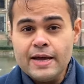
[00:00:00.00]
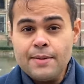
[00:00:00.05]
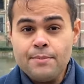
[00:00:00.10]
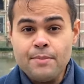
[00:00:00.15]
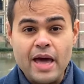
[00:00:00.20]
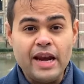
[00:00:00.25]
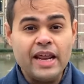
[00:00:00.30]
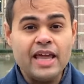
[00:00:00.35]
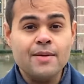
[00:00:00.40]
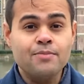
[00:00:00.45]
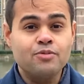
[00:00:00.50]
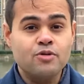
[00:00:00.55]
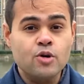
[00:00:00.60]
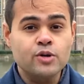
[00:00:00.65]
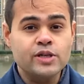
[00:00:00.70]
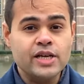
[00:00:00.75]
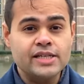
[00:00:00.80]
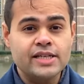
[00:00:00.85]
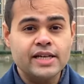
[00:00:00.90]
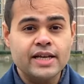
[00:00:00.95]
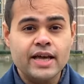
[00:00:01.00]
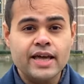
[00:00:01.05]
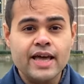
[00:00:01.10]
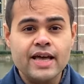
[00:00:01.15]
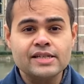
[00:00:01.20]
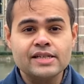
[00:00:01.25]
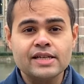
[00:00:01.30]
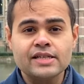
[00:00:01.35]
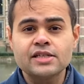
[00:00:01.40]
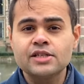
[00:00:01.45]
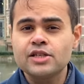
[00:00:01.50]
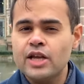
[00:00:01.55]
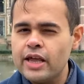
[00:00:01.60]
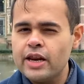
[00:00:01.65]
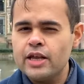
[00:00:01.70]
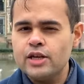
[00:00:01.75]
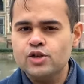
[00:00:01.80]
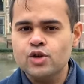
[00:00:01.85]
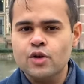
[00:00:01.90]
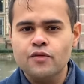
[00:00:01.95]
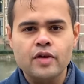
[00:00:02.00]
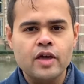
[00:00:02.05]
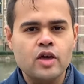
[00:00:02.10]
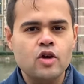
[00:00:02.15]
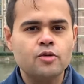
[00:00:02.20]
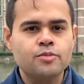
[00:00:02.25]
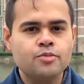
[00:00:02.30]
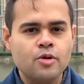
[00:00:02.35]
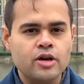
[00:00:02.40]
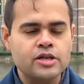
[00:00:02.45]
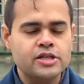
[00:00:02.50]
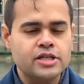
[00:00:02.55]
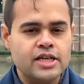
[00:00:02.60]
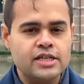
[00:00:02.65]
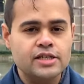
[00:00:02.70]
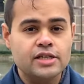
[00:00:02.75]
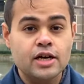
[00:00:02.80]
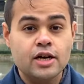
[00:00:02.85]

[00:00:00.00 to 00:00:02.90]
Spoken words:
Many are protesting against a series of EU policies,